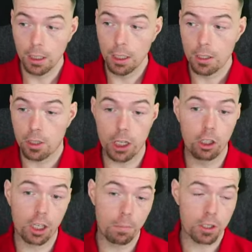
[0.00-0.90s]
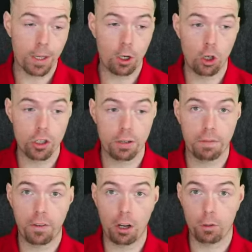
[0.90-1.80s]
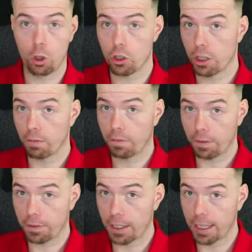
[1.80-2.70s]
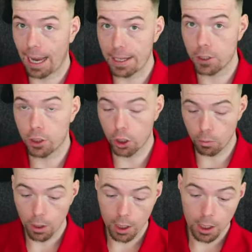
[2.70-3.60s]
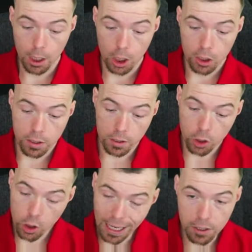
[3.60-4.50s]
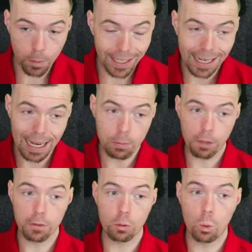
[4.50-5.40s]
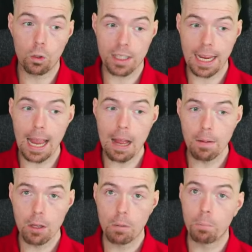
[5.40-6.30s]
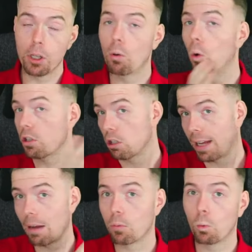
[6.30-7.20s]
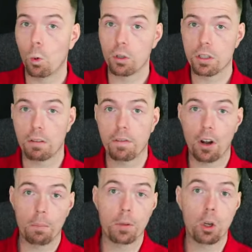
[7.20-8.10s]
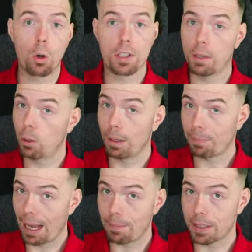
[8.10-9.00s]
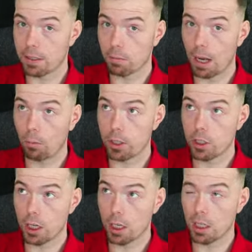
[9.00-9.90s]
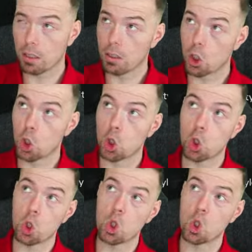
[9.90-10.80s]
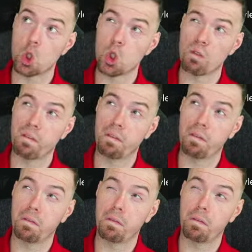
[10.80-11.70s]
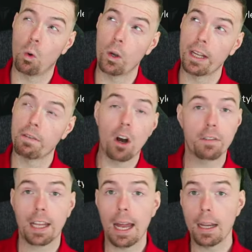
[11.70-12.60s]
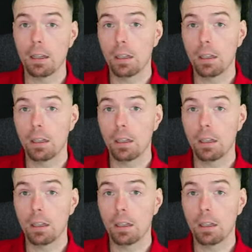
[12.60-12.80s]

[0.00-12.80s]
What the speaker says: So you're looking between 105 and 115k to do. You get 20k's worth of rewards here, but you also get rewards from your Team of the Week player picks as well, which is 45k.